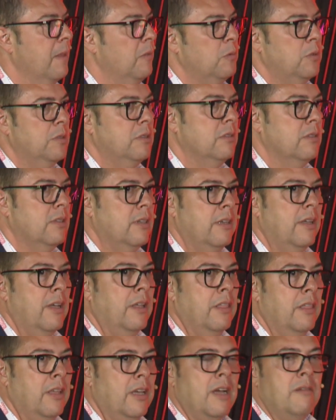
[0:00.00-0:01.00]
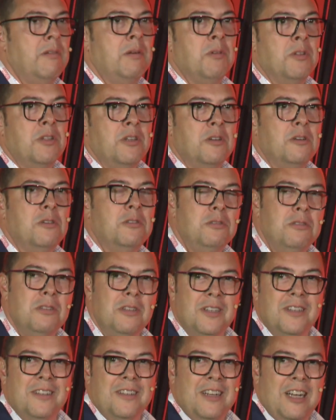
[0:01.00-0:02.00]
which I think everybody knows
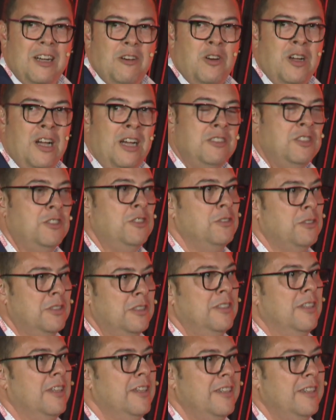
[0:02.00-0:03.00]
how had used it